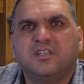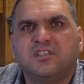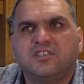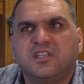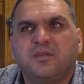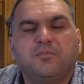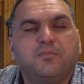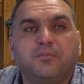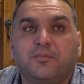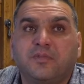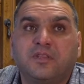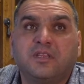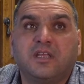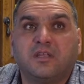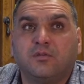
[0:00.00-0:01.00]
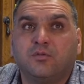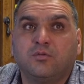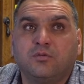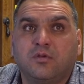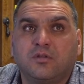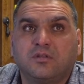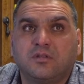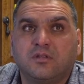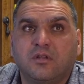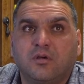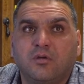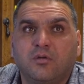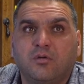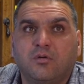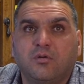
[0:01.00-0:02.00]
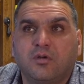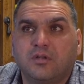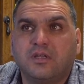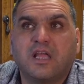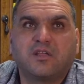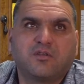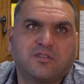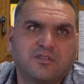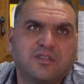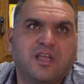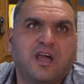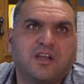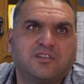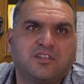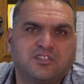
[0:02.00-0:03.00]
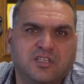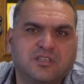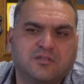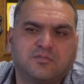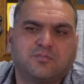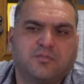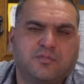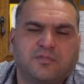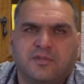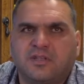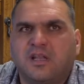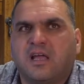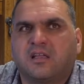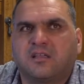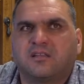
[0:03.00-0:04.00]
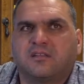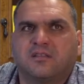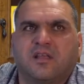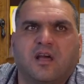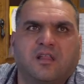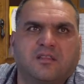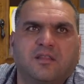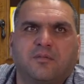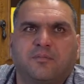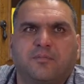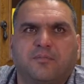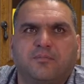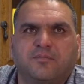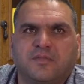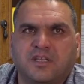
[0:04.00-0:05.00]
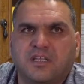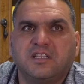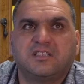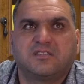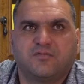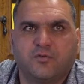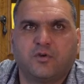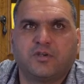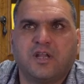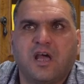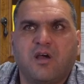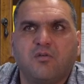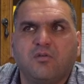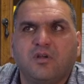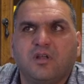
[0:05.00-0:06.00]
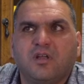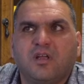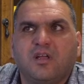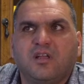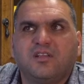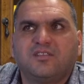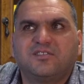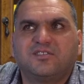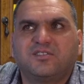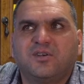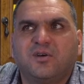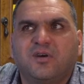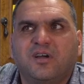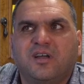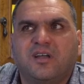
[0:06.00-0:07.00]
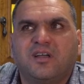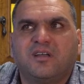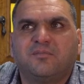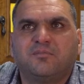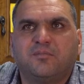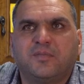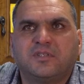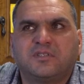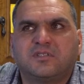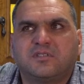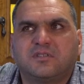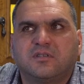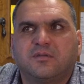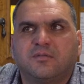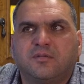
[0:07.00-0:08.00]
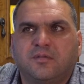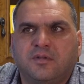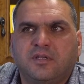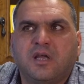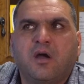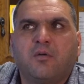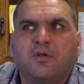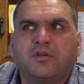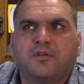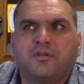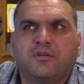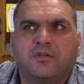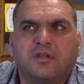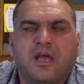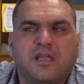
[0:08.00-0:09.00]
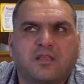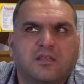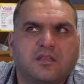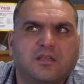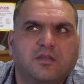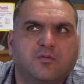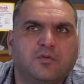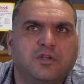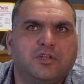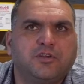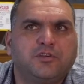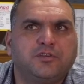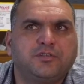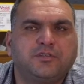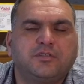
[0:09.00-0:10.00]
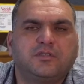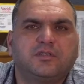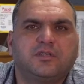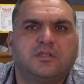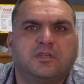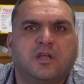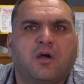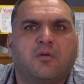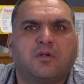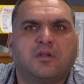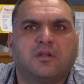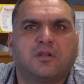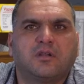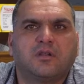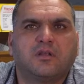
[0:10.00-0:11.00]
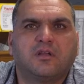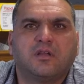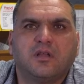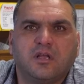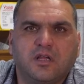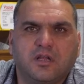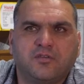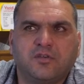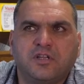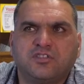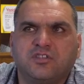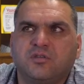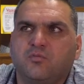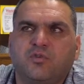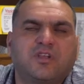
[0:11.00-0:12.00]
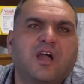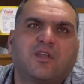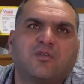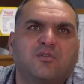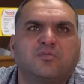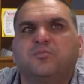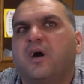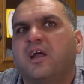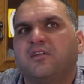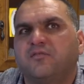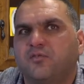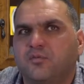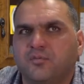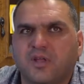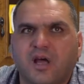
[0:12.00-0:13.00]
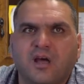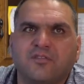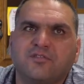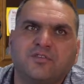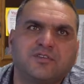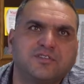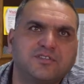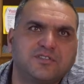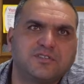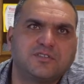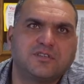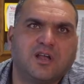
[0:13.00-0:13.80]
teach them, they do not know, like they are teachers, like the, the, the kids for now. So um, it's in our, like we learned in our religion, we cannot marry from the others